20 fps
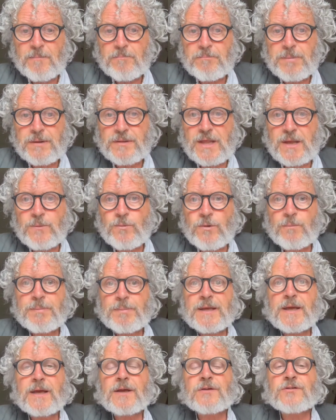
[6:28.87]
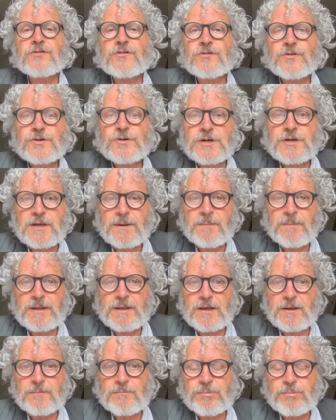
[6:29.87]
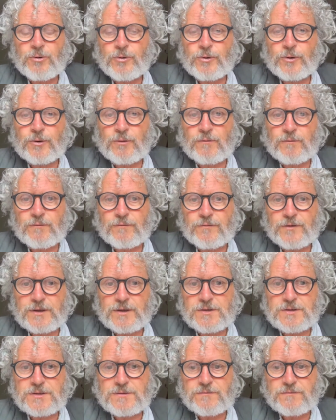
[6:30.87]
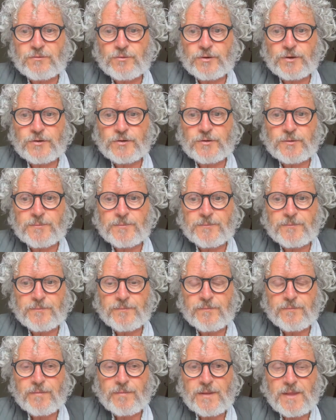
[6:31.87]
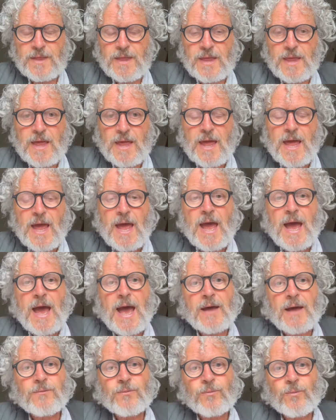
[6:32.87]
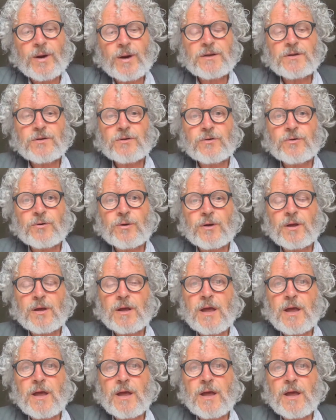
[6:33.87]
but they will be extremely important figures for you. And when you